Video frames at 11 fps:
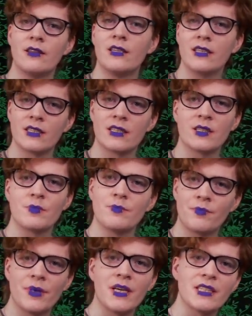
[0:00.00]
this is
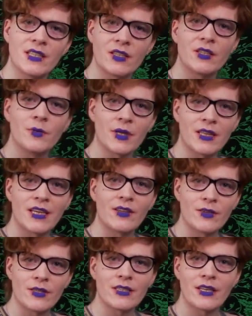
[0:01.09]
basically what
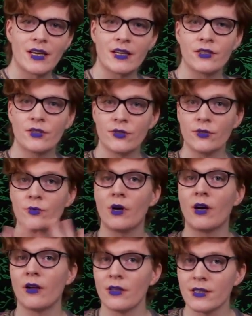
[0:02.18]
that looks like to
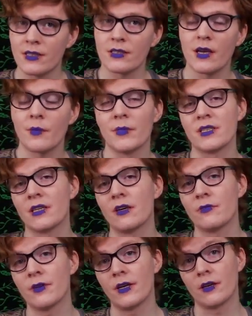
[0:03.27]
holists like
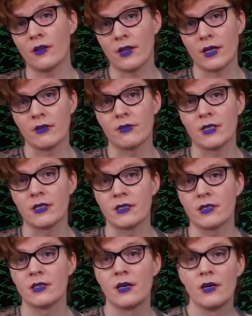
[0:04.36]
myself and
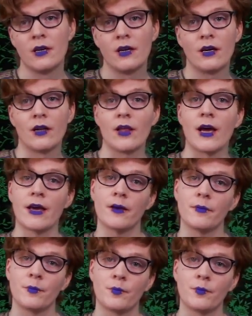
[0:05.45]
collectivists alike.